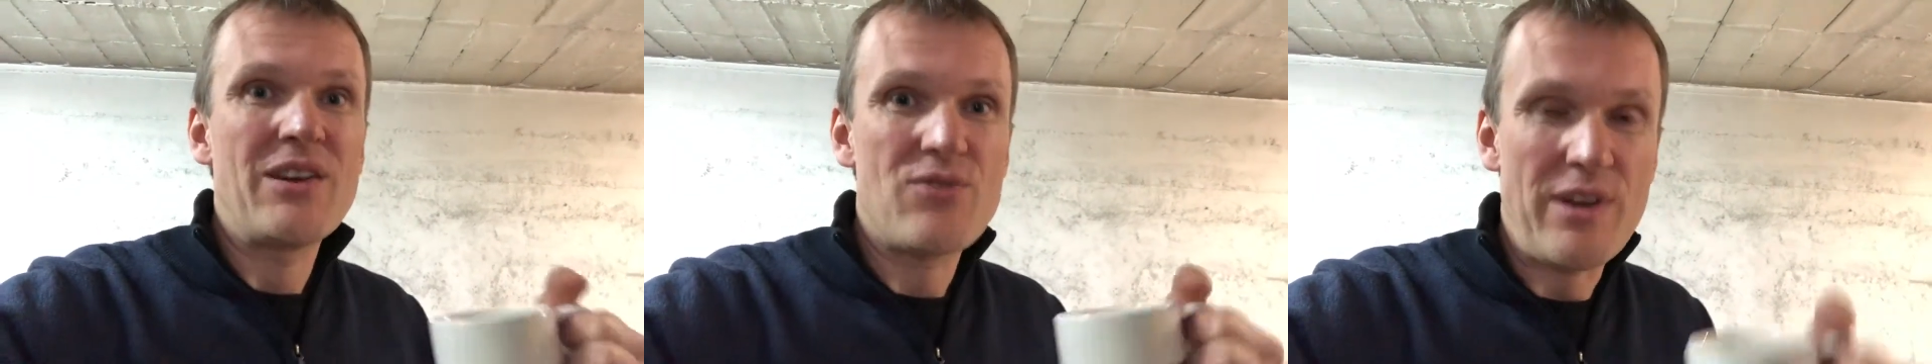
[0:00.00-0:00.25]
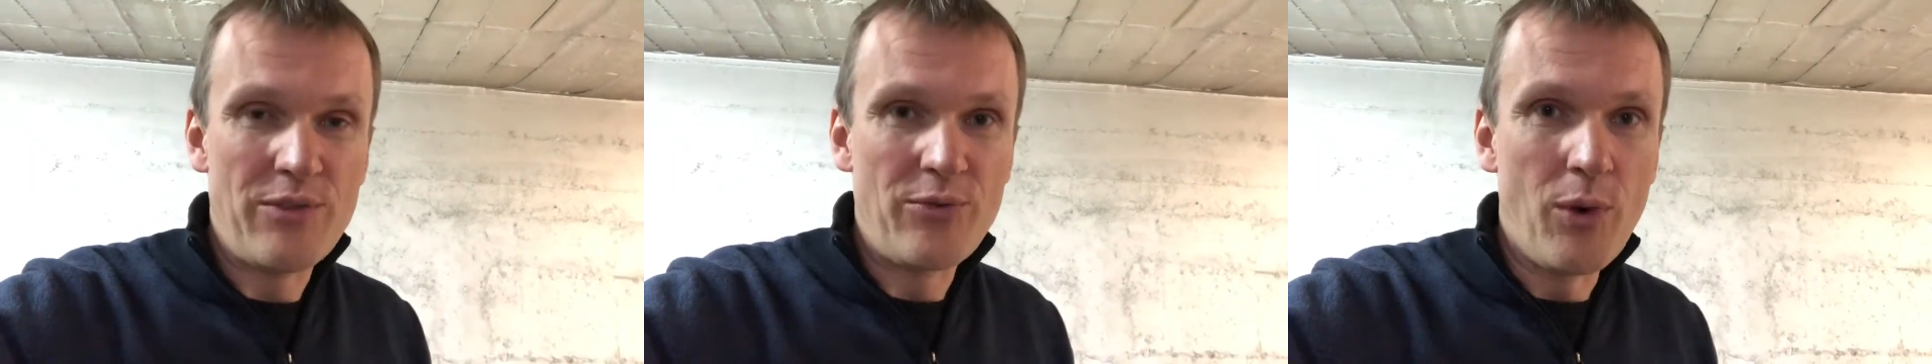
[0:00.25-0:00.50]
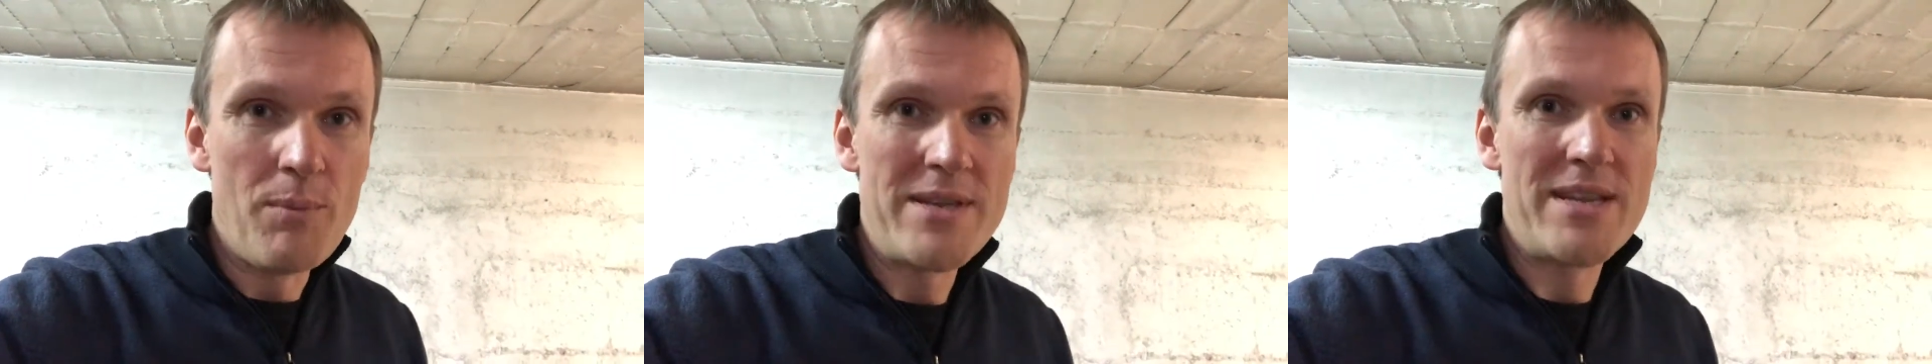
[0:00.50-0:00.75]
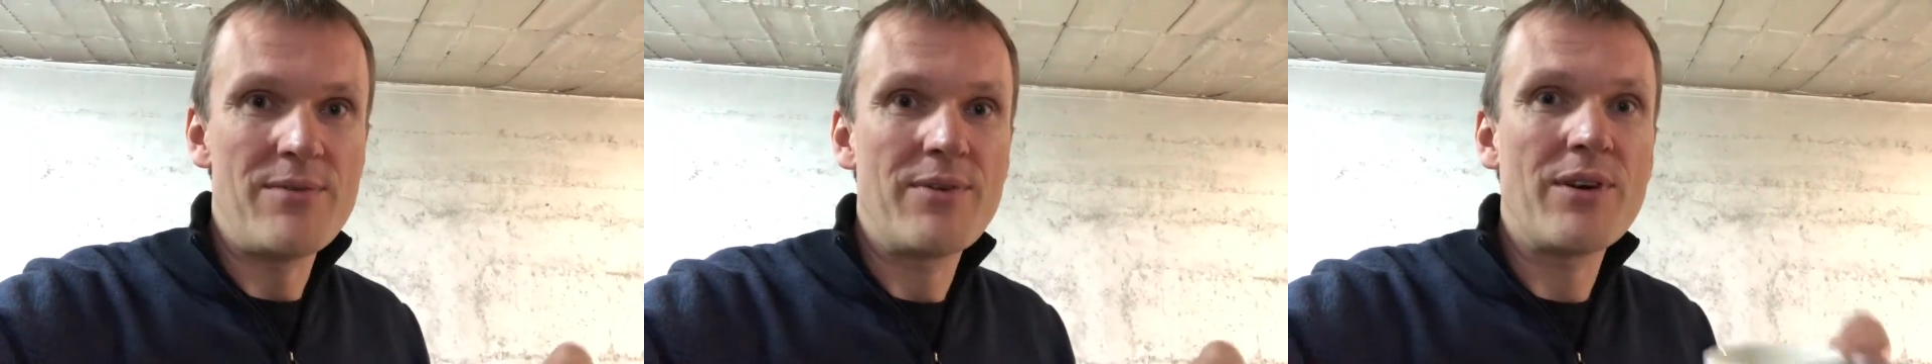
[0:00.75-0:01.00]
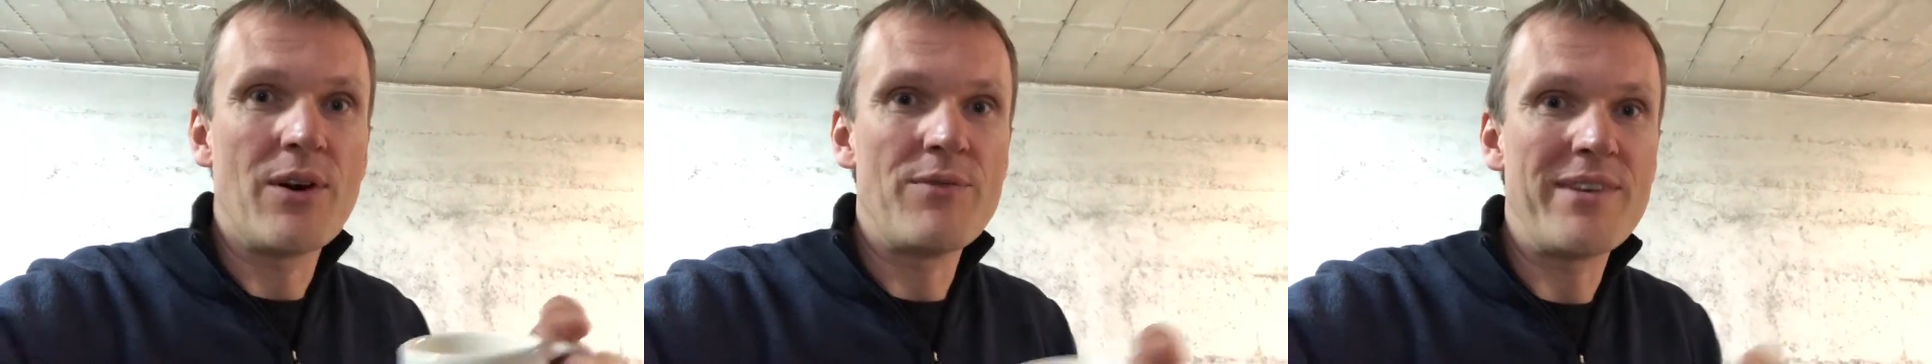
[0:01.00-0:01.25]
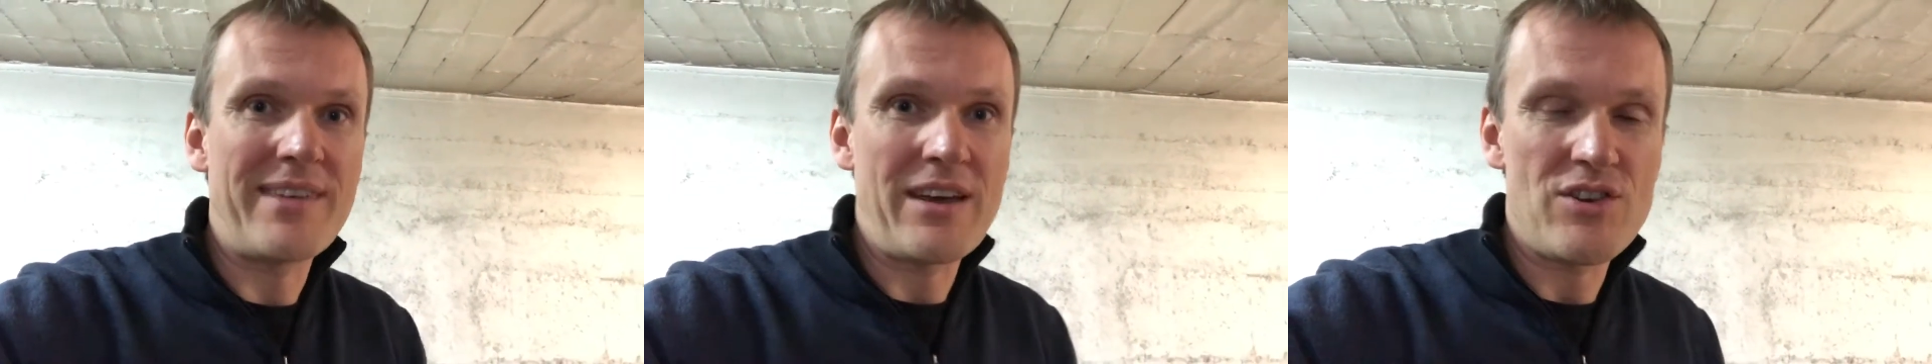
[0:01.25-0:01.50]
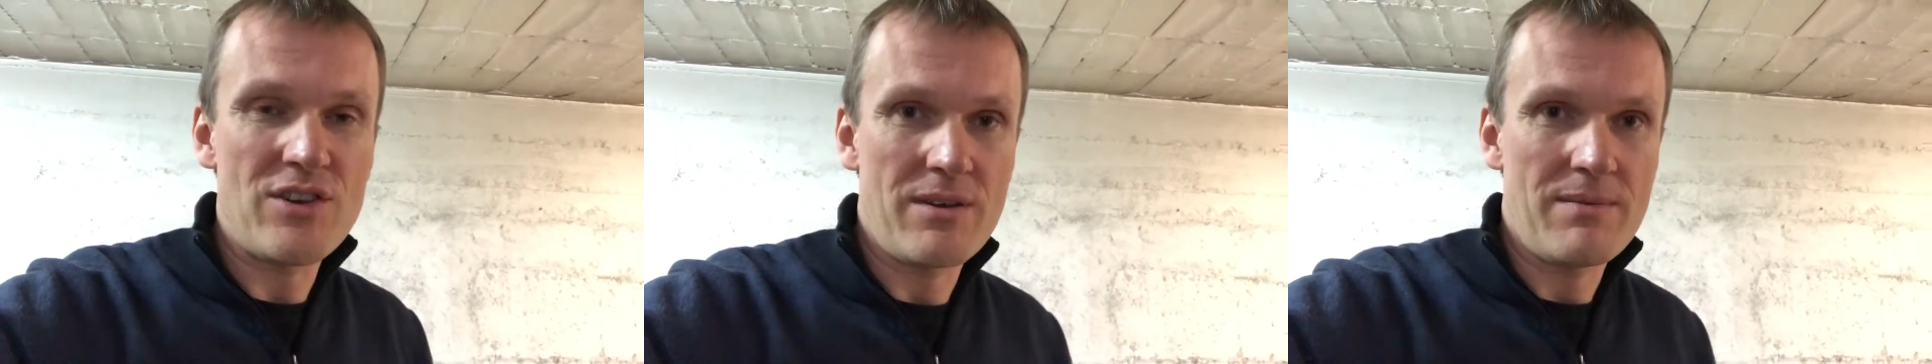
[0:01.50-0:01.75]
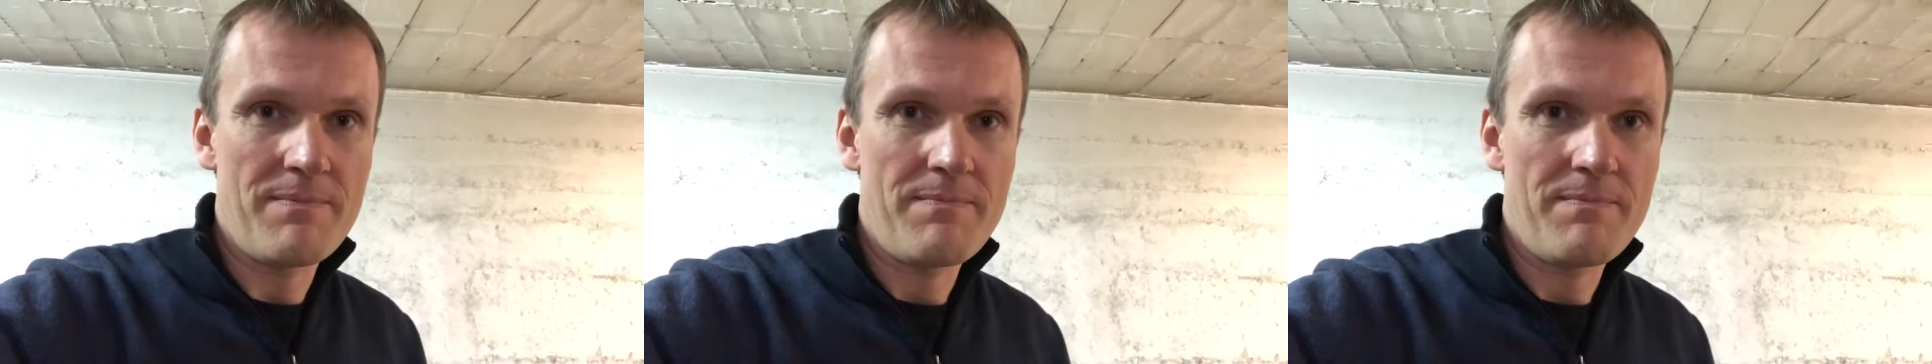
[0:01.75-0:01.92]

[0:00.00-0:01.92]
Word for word: transformative conversation.